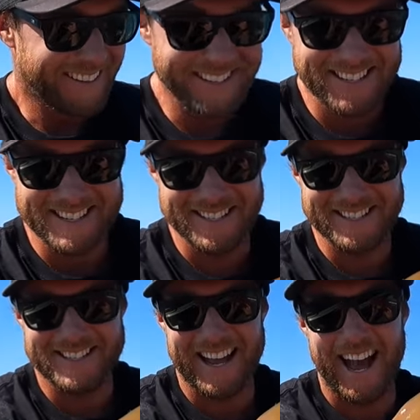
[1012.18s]
This is
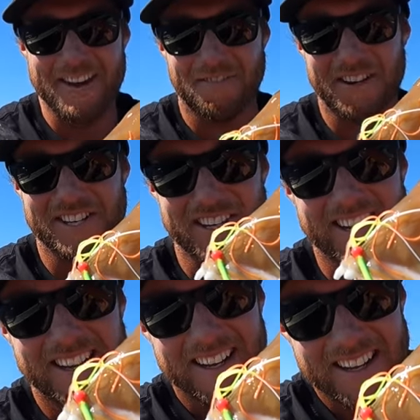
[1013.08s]
insane
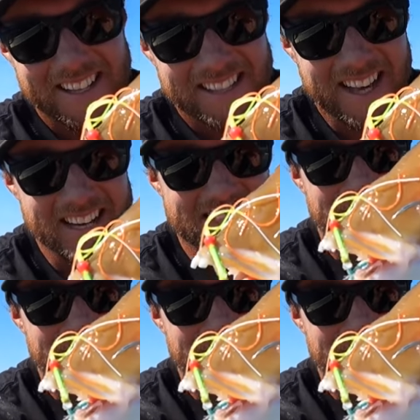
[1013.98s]
fishing. That is